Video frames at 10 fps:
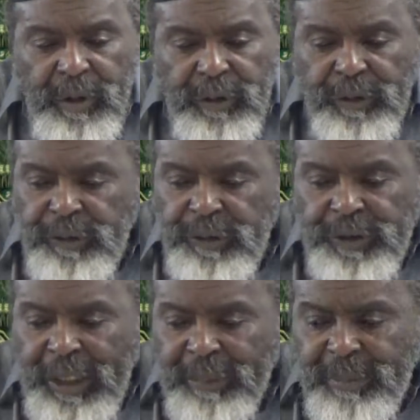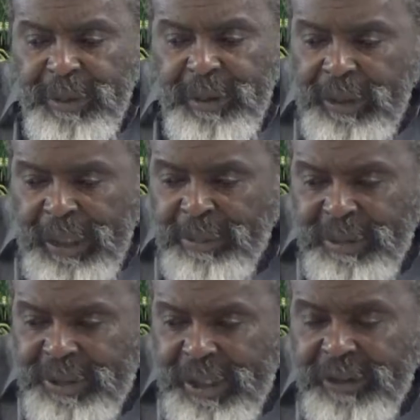So she typed in La
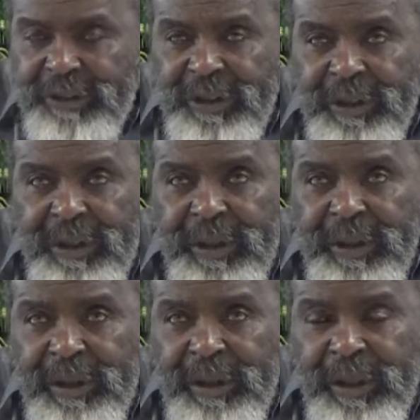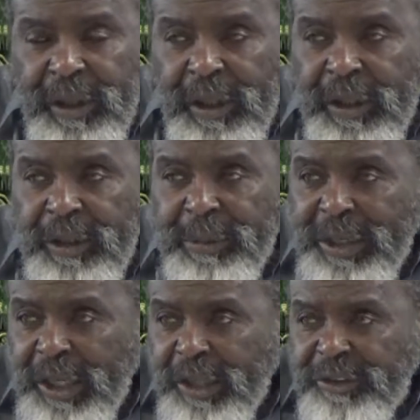Matanza uh, you
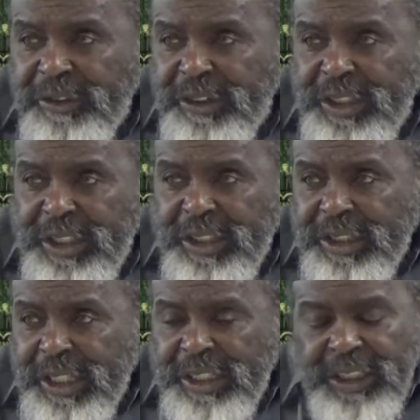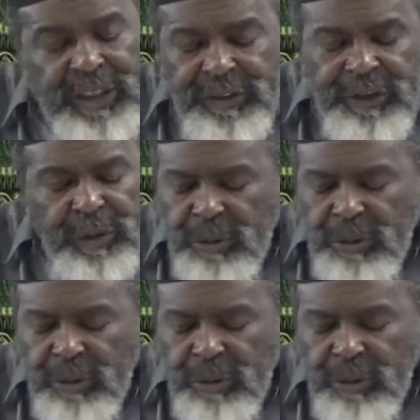mean Argentina, 19, I said, no,